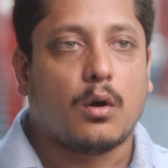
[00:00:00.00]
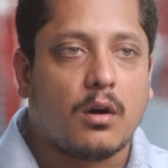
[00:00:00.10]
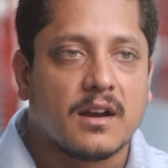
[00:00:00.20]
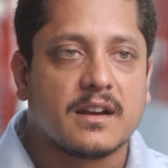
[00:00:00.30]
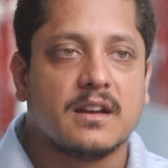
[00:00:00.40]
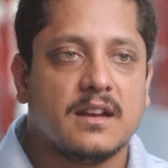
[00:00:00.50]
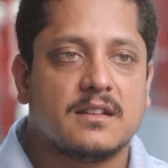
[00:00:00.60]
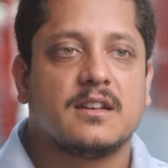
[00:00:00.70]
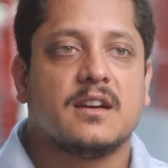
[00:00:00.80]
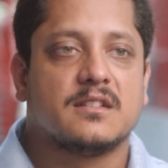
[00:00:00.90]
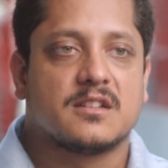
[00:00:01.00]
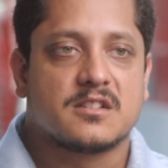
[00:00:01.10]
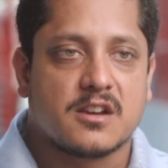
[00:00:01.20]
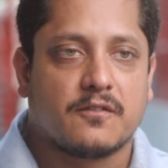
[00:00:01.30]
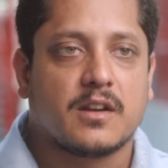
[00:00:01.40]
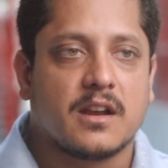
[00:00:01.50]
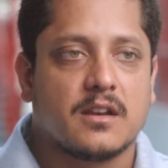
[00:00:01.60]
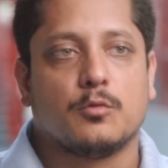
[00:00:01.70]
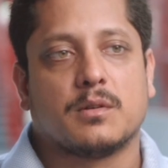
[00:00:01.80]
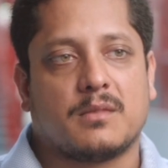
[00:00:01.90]
All it needs is a shift in
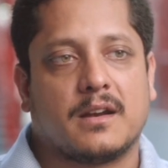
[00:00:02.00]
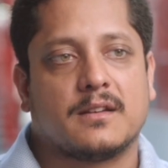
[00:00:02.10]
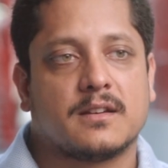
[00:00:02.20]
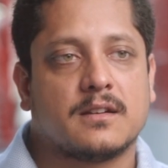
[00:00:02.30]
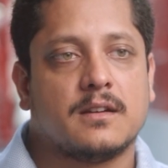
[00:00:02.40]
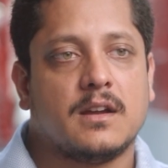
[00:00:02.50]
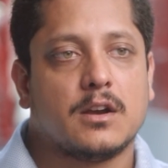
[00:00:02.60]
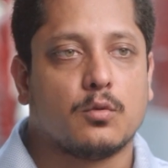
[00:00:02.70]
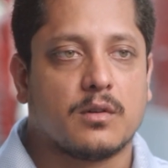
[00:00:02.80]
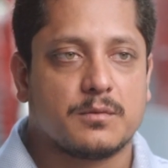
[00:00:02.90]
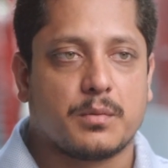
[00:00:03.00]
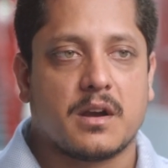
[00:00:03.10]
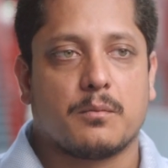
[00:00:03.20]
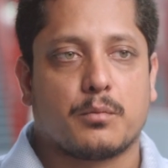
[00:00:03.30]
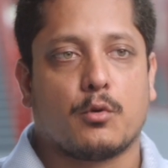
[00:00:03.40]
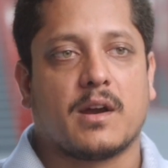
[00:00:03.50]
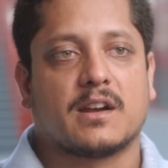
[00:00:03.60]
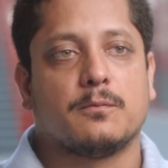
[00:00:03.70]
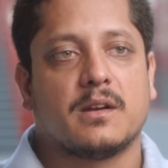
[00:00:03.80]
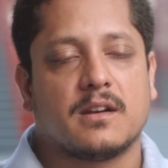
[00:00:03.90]
human mindset towards
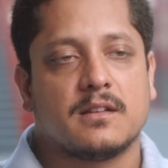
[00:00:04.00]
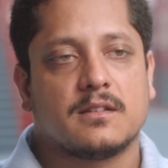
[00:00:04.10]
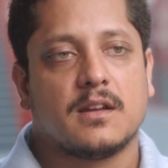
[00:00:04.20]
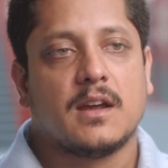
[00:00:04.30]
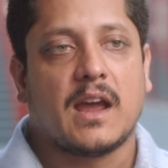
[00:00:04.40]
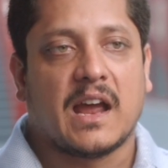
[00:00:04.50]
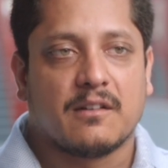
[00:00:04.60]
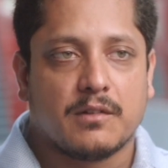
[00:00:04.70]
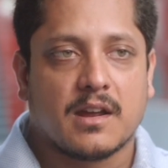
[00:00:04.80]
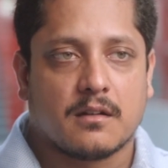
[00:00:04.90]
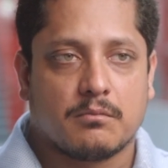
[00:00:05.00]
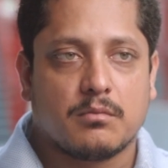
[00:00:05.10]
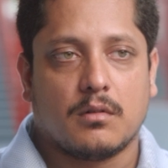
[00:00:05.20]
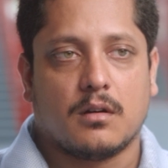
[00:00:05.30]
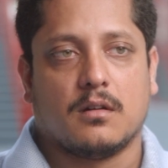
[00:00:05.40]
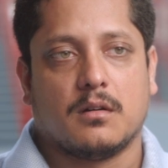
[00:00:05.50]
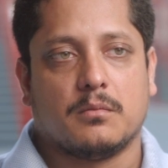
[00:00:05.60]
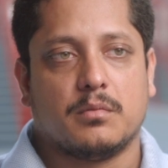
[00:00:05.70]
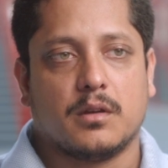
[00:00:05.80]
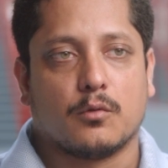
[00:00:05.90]
proactive maintenance, and we are, uh,
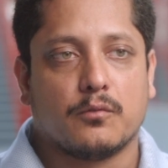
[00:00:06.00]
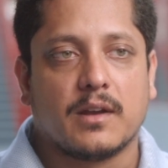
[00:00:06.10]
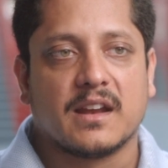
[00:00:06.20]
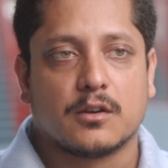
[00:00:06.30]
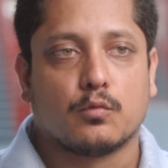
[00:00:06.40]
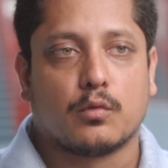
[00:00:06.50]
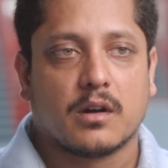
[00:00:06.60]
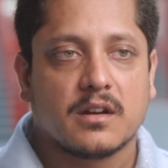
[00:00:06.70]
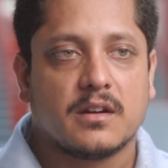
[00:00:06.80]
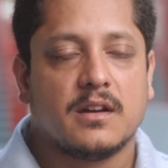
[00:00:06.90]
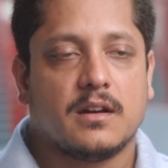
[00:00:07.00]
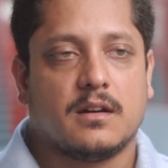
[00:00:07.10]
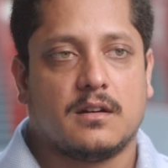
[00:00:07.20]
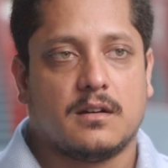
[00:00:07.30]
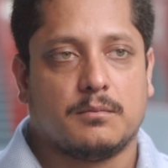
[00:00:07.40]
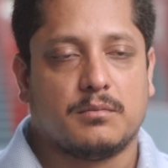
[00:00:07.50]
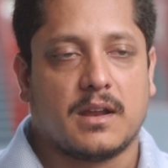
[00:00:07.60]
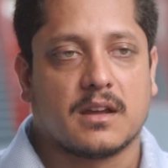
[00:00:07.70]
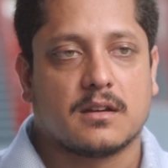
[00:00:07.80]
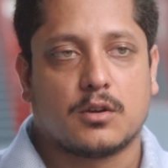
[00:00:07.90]
you know, willing to work uh,
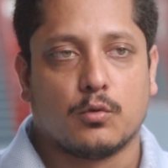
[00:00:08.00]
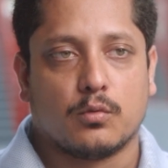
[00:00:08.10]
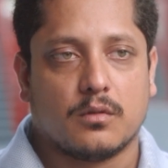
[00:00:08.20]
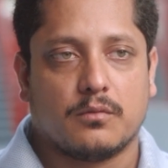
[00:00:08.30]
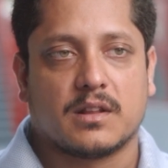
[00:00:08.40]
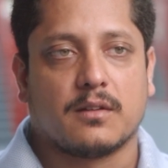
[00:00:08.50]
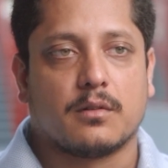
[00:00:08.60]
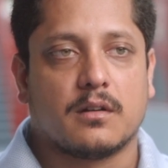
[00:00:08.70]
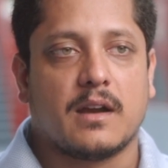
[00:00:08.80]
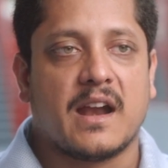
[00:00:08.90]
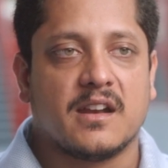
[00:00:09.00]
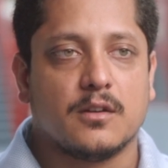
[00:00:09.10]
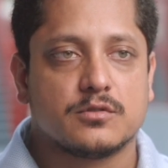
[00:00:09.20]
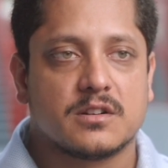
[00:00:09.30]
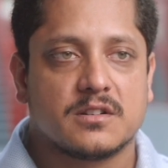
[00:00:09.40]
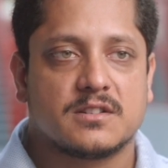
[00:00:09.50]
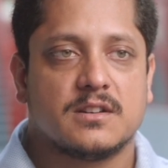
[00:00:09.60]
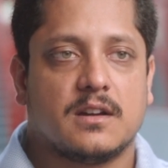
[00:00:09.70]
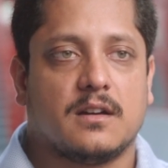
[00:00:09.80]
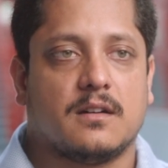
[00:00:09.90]
like to with our end users
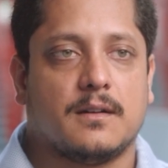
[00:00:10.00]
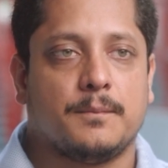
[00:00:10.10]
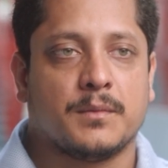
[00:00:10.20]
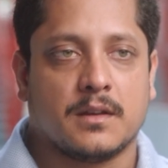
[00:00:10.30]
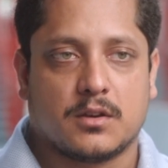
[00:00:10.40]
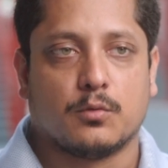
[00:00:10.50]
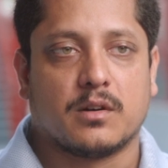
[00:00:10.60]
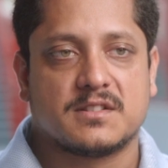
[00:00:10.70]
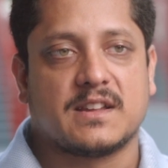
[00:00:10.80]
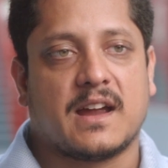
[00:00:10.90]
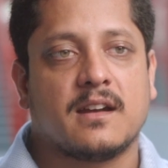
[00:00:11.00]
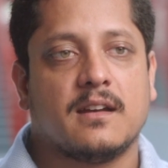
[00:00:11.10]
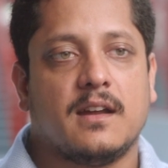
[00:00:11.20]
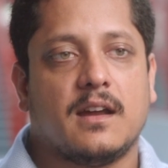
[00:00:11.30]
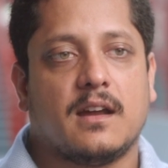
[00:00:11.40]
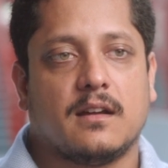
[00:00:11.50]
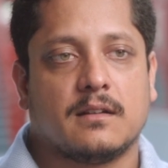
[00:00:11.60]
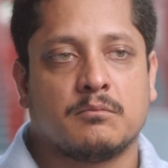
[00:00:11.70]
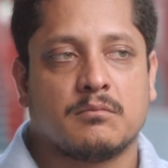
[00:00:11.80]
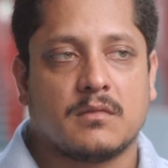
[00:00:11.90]
uh, towards that,
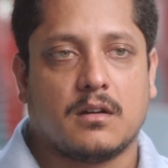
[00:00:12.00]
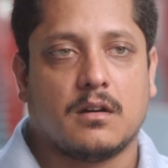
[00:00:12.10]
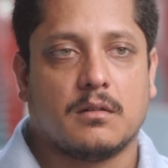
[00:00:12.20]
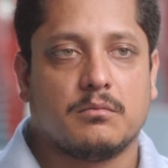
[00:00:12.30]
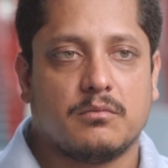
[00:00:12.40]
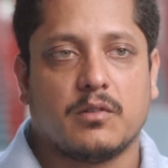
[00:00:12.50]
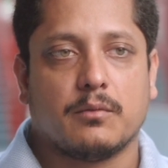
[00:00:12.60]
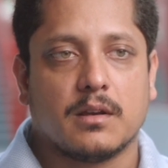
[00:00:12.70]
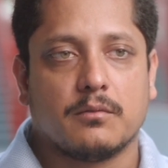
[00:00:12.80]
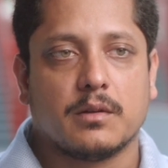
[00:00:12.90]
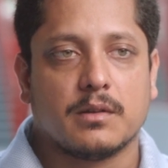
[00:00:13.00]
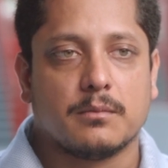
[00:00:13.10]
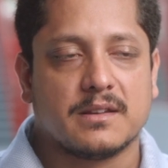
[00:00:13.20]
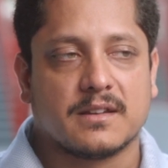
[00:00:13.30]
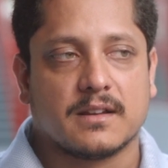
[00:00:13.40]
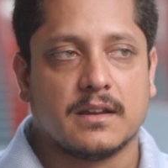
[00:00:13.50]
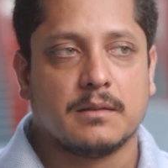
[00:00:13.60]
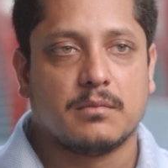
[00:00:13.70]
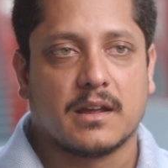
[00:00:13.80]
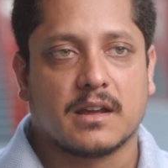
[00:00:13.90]
and uh, we will we will basically
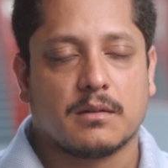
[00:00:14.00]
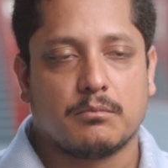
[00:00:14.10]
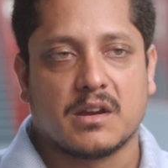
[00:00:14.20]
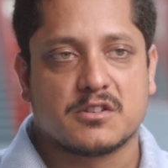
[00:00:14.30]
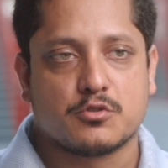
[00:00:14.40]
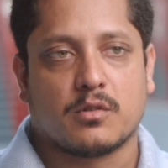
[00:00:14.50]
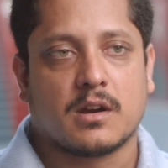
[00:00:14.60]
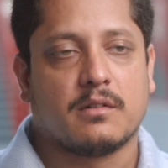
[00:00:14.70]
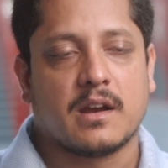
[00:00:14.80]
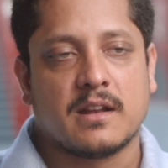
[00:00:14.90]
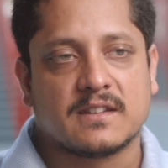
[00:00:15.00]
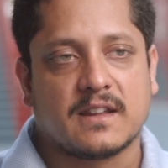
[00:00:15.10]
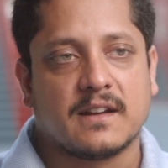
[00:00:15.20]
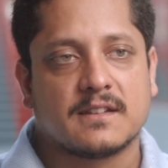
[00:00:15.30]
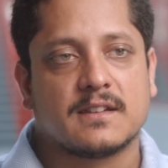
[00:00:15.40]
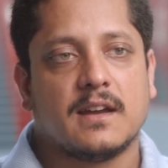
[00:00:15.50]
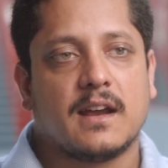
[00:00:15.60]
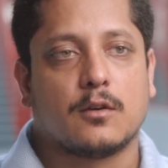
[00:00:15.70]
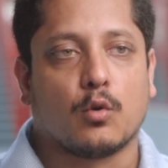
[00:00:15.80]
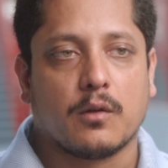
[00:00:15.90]
like make sure our insights
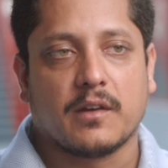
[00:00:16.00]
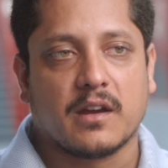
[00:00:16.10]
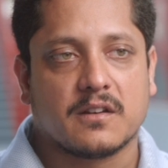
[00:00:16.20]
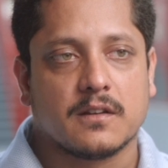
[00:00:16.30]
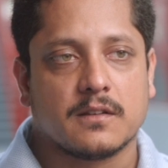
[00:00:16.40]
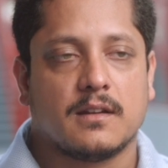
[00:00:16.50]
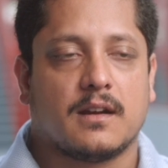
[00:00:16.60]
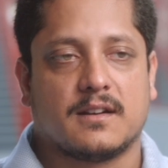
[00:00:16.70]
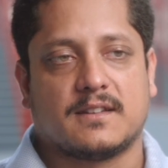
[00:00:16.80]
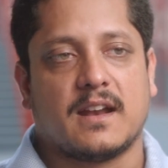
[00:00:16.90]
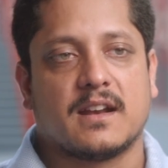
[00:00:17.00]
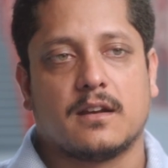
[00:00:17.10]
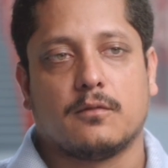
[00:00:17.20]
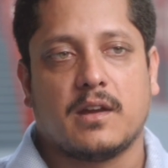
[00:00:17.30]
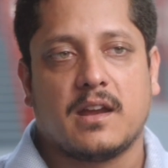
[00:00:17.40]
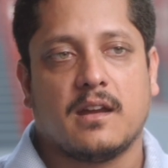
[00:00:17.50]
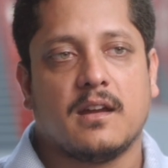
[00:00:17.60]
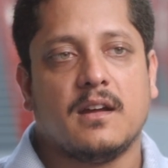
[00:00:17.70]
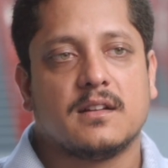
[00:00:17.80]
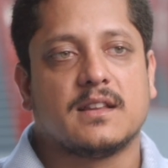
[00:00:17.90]
and notifications are sent in a way
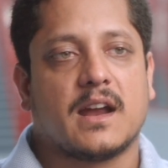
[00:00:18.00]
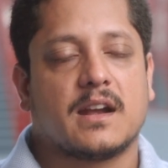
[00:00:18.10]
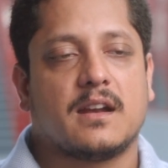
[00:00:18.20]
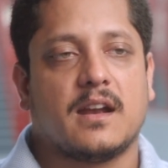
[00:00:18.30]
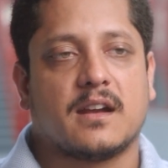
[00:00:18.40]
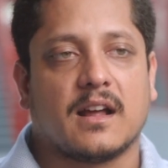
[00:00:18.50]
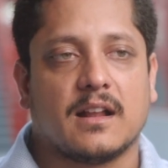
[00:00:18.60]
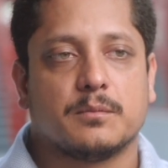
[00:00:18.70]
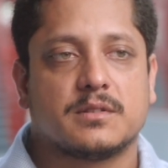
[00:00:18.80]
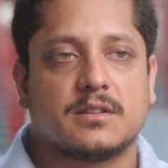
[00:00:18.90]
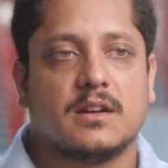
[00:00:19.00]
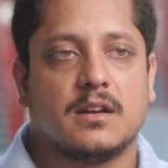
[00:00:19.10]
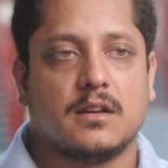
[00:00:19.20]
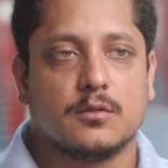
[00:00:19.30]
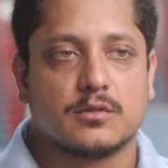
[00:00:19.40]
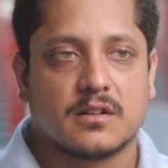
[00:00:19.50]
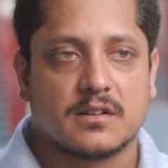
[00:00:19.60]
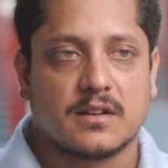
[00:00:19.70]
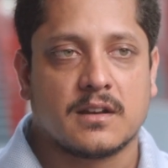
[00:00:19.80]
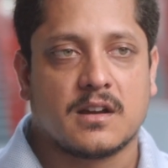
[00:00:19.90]
that it helps
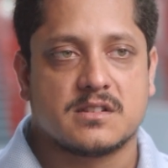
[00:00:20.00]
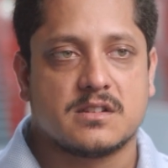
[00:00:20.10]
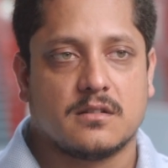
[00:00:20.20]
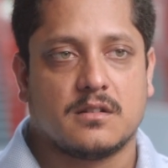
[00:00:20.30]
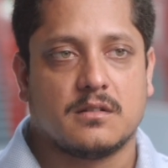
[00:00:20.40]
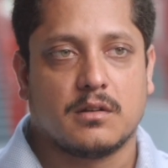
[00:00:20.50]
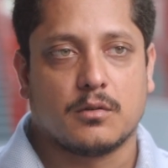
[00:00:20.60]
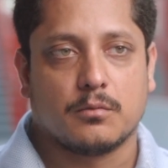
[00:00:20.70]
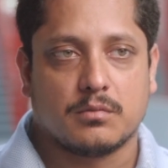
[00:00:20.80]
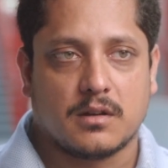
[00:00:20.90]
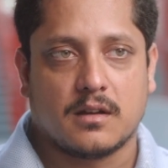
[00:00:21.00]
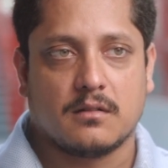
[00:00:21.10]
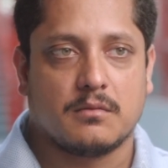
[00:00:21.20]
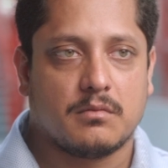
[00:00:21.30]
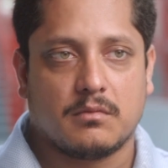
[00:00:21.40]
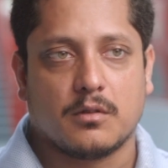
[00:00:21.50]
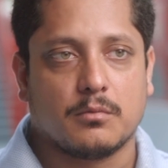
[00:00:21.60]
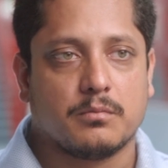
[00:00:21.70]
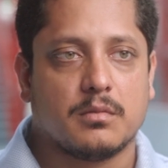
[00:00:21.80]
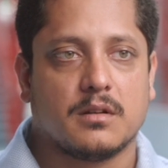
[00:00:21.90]
users in uh, you know uh, you know
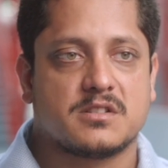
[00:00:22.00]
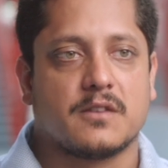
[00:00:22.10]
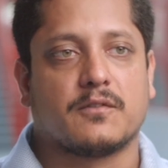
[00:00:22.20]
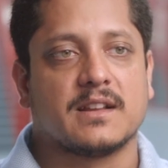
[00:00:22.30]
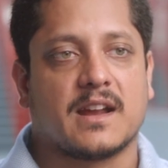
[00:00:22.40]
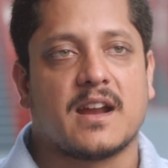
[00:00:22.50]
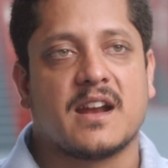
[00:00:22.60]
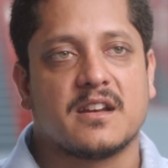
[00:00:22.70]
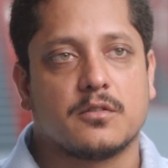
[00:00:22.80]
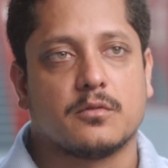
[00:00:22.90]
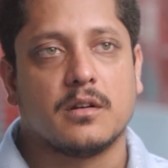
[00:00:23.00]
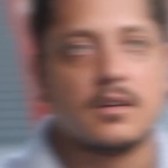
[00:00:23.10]
shifting that attitude.